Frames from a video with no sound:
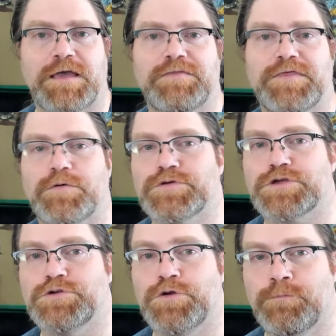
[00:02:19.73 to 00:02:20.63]
that was
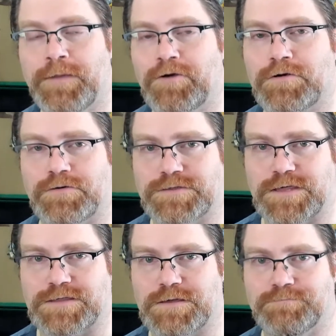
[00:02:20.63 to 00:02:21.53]
a numerical
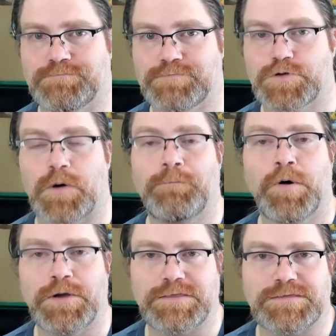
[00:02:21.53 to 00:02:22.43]
system, so a
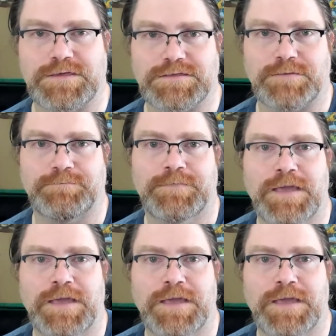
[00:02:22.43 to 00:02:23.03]
point system.